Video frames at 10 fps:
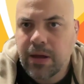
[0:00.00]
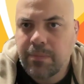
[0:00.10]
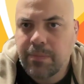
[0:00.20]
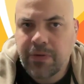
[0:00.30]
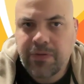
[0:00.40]

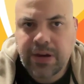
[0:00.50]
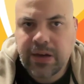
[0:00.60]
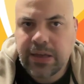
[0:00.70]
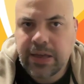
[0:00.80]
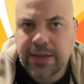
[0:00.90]

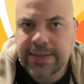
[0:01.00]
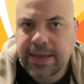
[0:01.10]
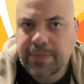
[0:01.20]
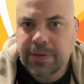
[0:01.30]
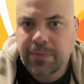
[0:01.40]
perfectly
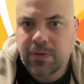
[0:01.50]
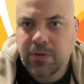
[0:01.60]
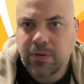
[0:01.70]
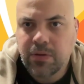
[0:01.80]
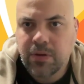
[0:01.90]

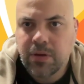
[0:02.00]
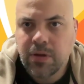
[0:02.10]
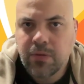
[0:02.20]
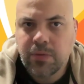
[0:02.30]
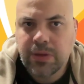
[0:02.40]
acceptable
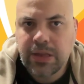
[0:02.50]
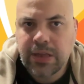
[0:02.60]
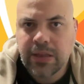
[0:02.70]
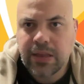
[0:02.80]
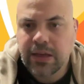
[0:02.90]

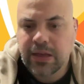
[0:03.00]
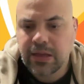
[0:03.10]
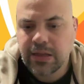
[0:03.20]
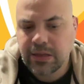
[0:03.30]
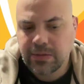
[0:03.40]
within
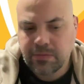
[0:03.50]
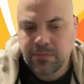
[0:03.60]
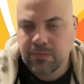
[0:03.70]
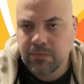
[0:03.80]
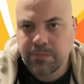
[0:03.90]
the
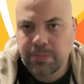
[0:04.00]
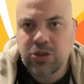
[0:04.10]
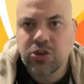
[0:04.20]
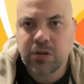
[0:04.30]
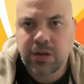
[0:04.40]

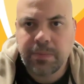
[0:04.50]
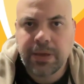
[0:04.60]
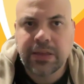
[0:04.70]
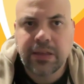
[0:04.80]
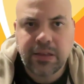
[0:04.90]
picture
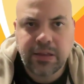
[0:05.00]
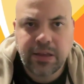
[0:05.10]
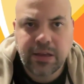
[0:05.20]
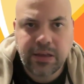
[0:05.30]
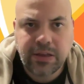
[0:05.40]
depicted
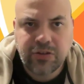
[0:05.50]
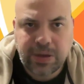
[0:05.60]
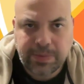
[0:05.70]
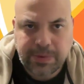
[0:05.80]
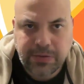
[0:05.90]
in the
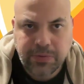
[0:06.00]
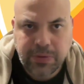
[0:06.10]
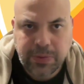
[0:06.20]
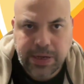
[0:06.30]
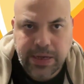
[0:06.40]
chapter
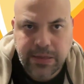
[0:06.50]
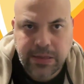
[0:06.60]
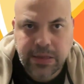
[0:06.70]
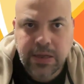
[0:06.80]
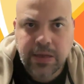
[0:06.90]
we
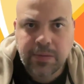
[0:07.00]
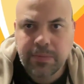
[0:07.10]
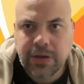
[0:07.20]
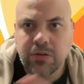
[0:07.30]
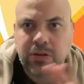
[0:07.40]
read,
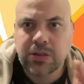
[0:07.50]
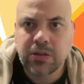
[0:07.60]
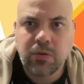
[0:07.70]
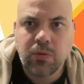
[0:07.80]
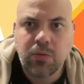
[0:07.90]

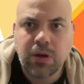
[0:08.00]
because